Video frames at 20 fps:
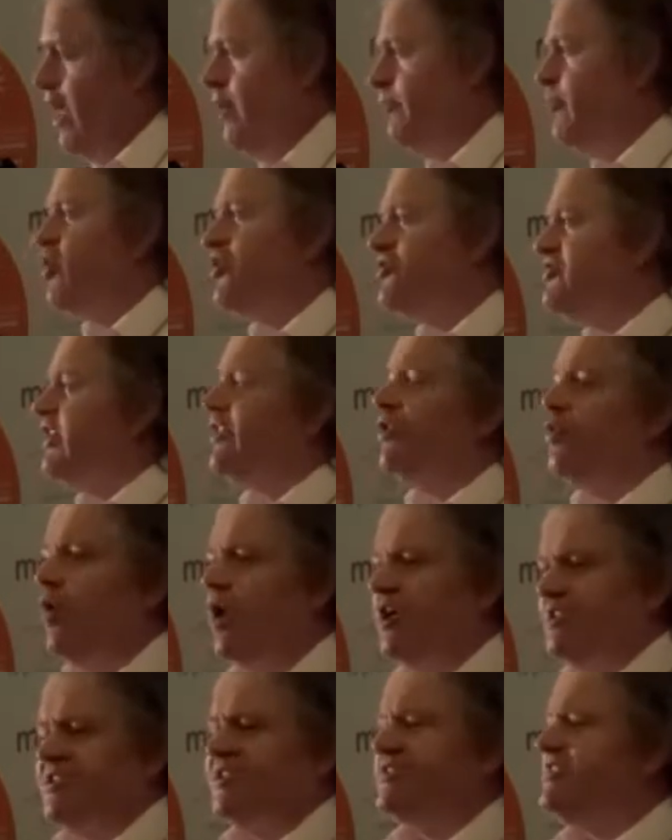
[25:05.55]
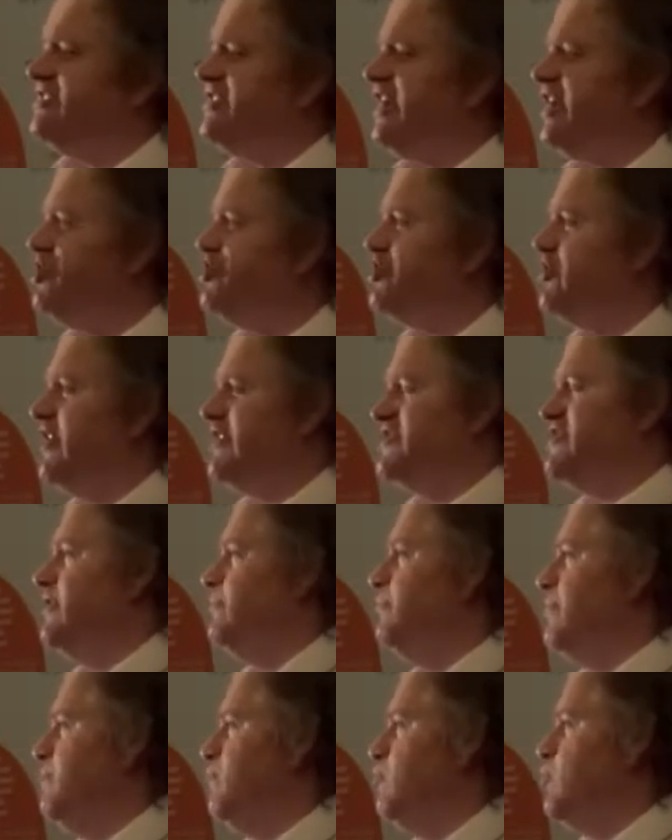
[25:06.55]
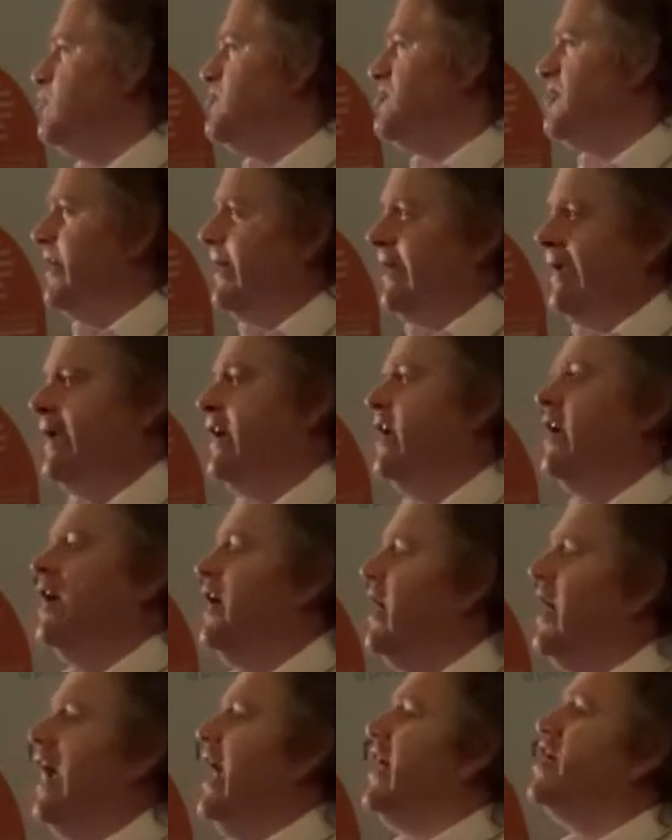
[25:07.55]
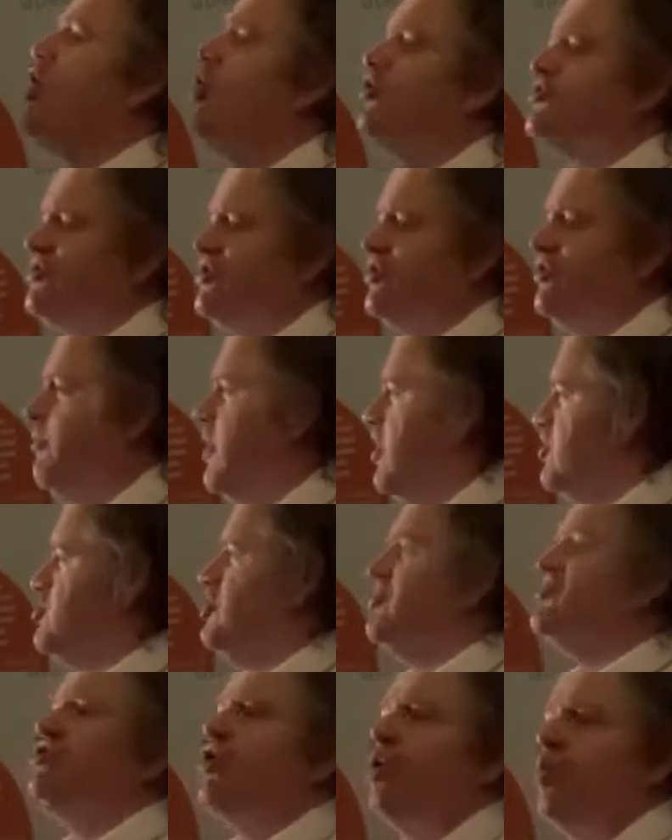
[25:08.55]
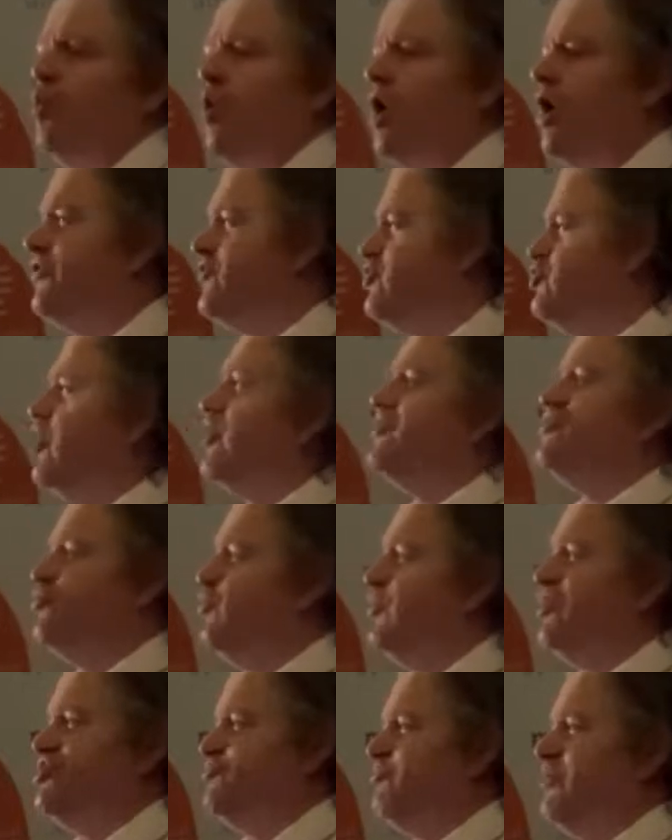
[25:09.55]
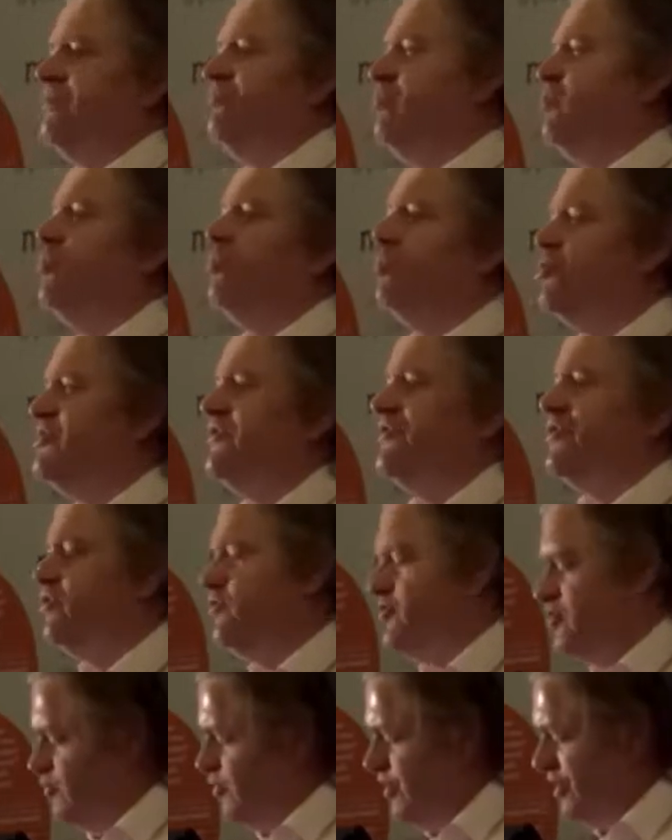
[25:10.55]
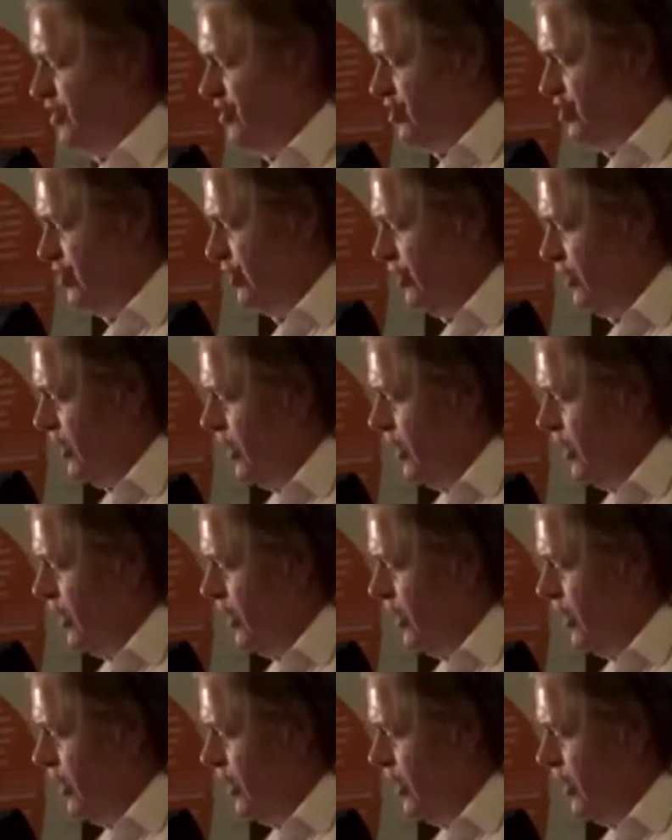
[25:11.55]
because otherwise there's a danger that some people will say it costs too much, it's not worth trying to reach people who are more difficult to reach.